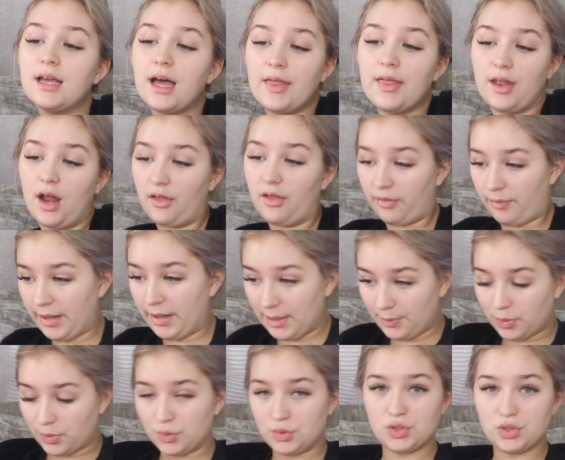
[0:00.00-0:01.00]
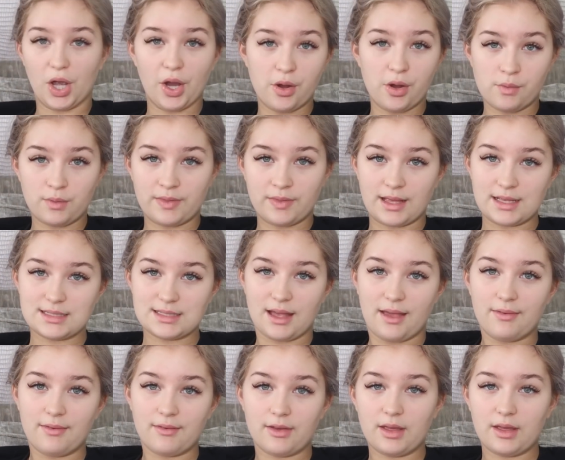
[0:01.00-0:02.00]
and then other people don't, and that's
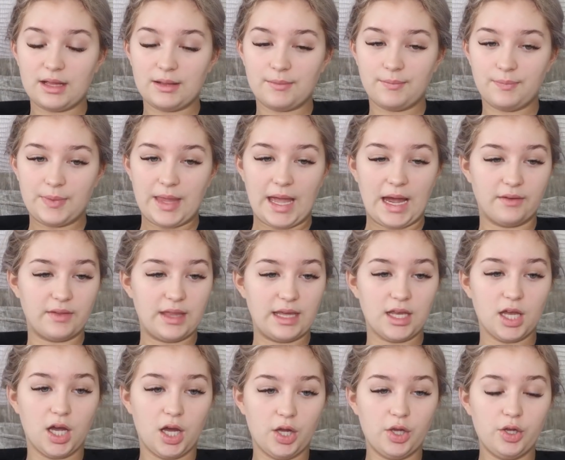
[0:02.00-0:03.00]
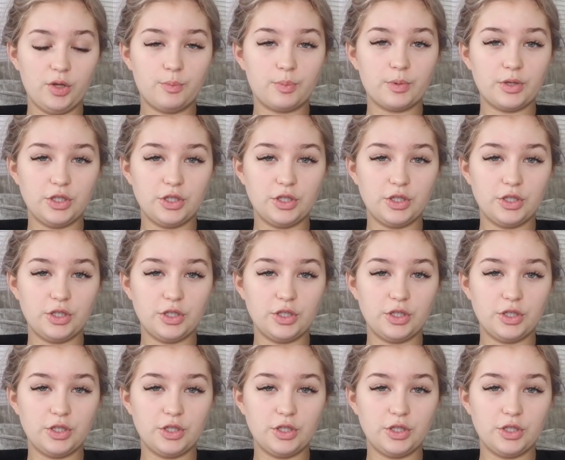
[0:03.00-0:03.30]
like how they cope.